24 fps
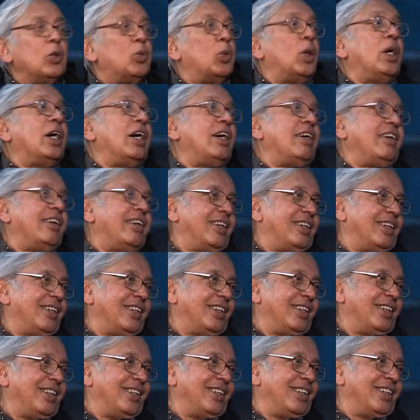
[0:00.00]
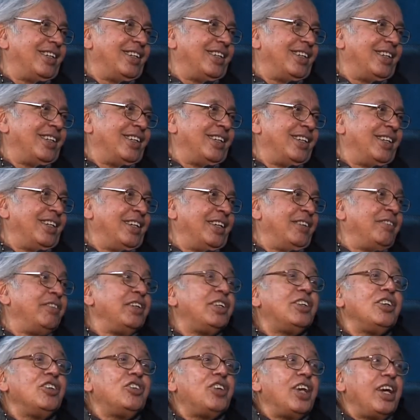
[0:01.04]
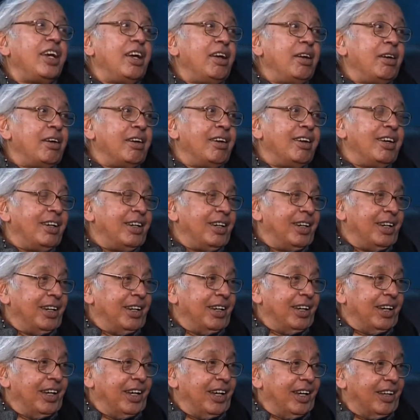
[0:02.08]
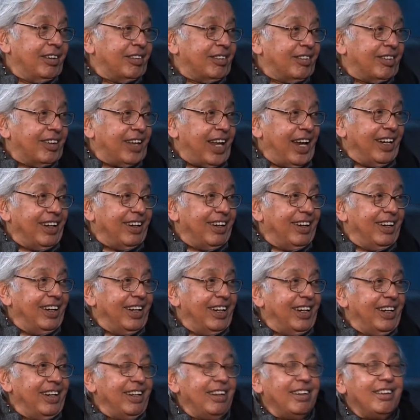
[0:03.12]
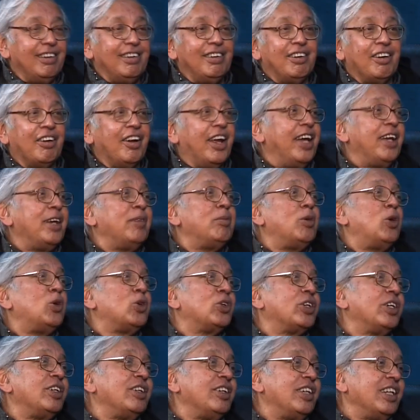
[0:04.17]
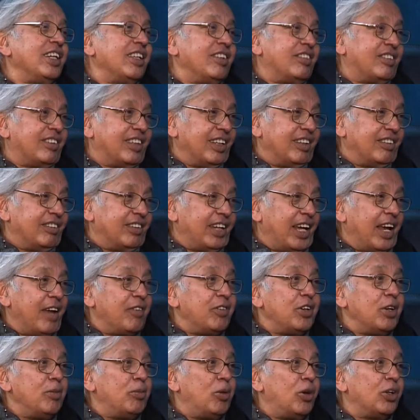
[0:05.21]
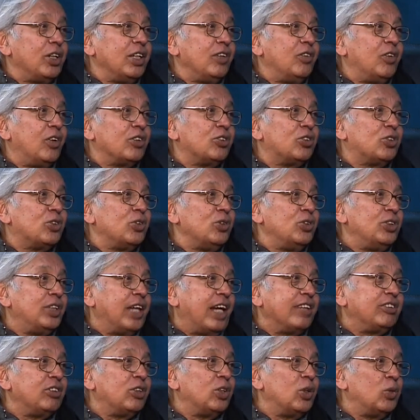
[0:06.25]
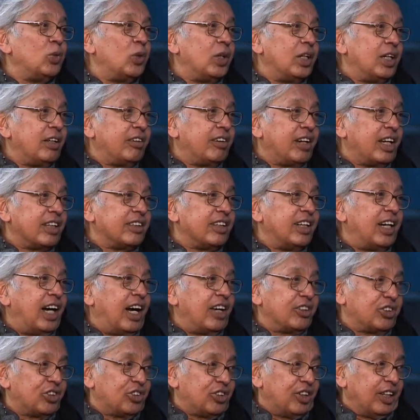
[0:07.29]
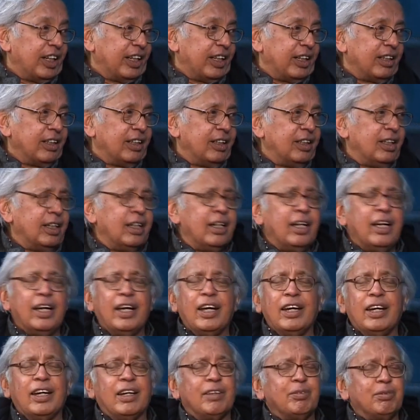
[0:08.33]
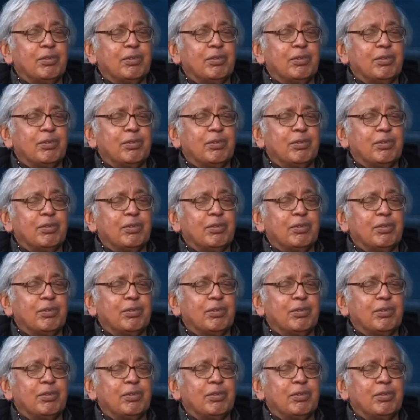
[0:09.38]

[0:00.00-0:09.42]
world, which is a slightly rare emotion these days. Everybody wants to judge the world rather harshly and